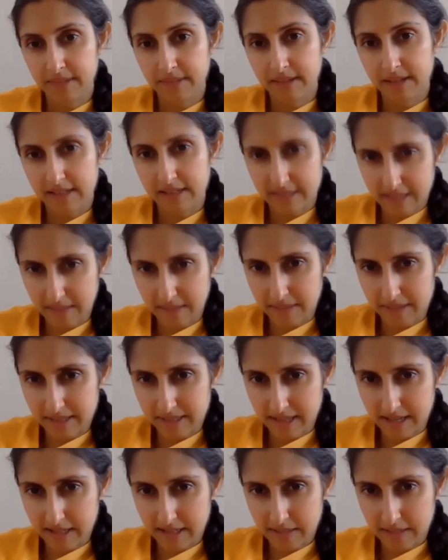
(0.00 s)
Does that make
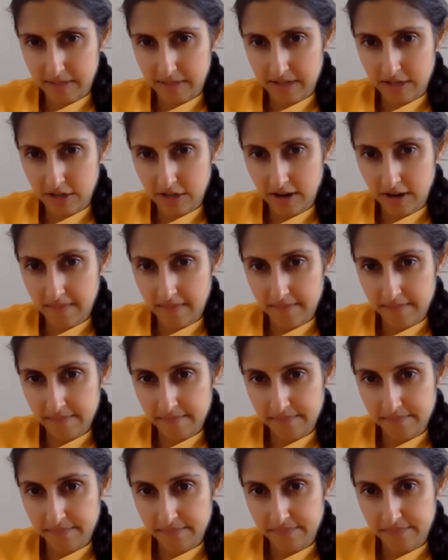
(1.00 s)
sense, Manisha?
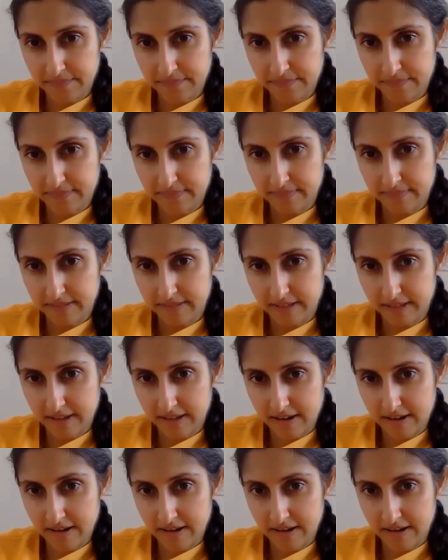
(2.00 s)
Okay.